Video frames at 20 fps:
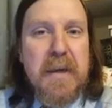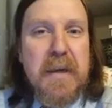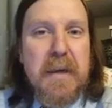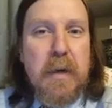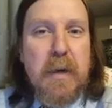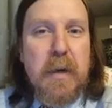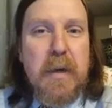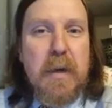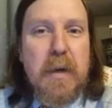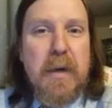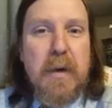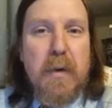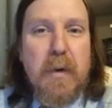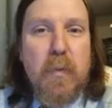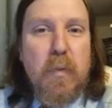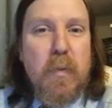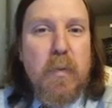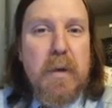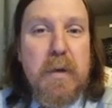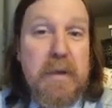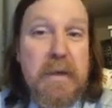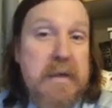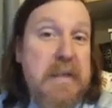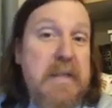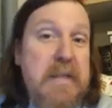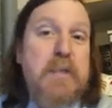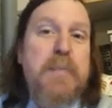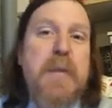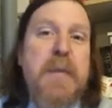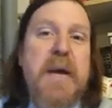what
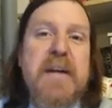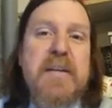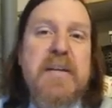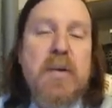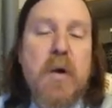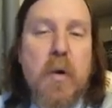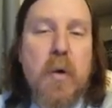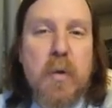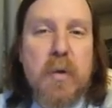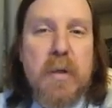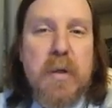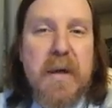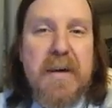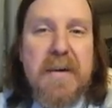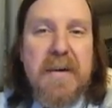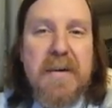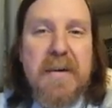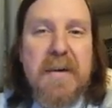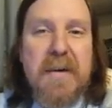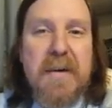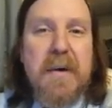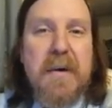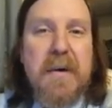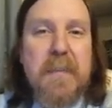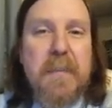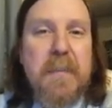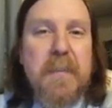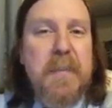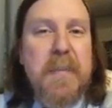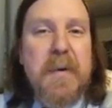Hispaniola.
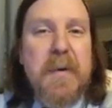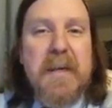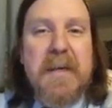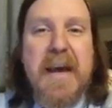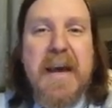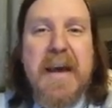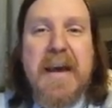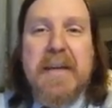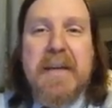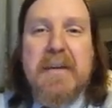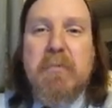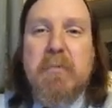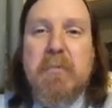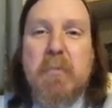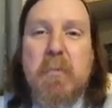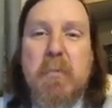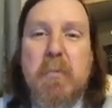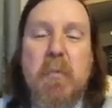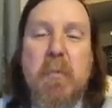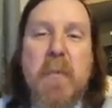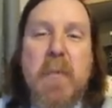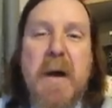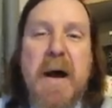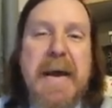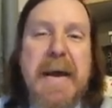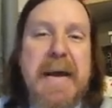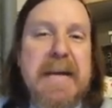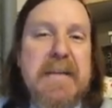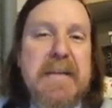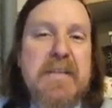But again, my
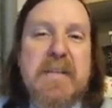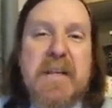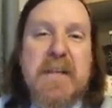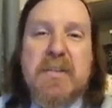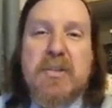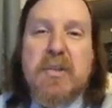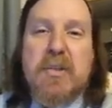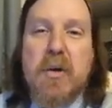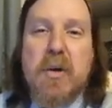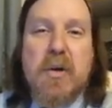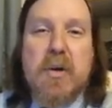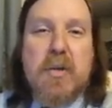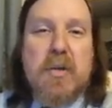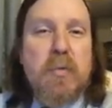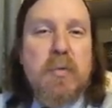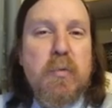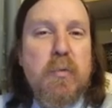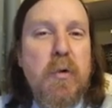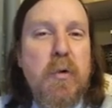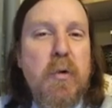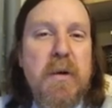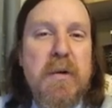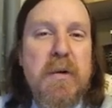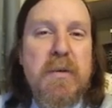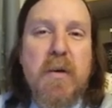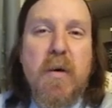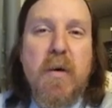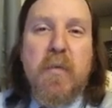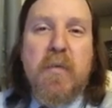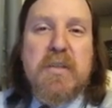ancestors were in
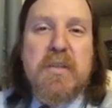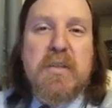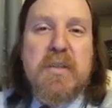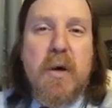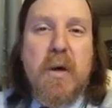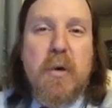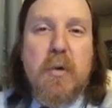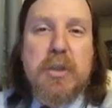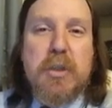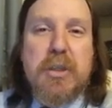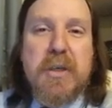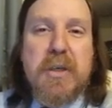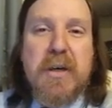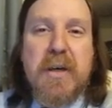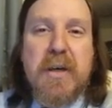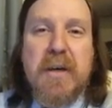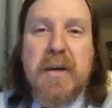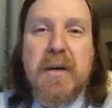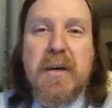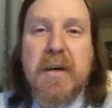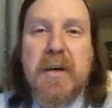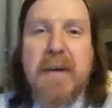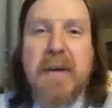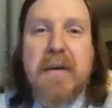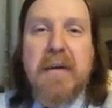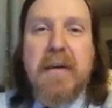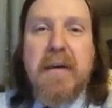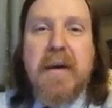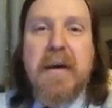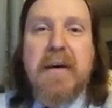Nova Scotia
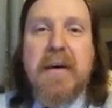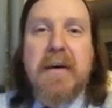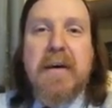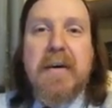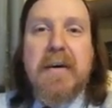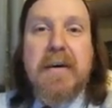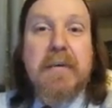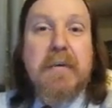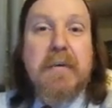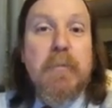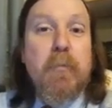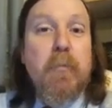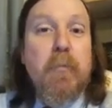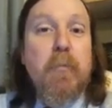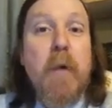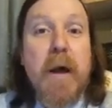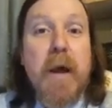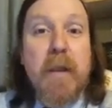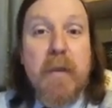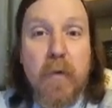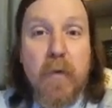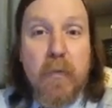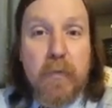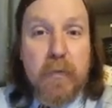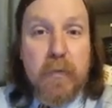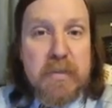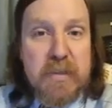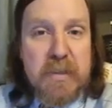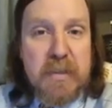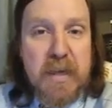well over a
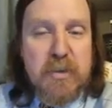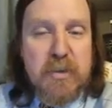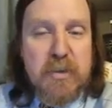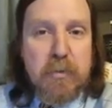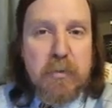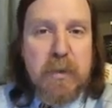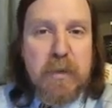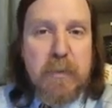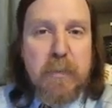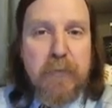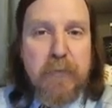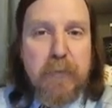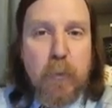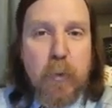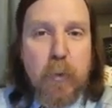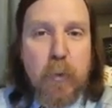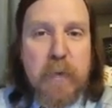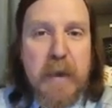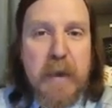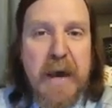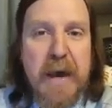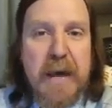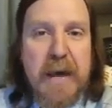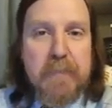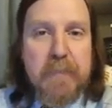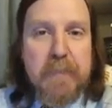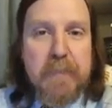century before that.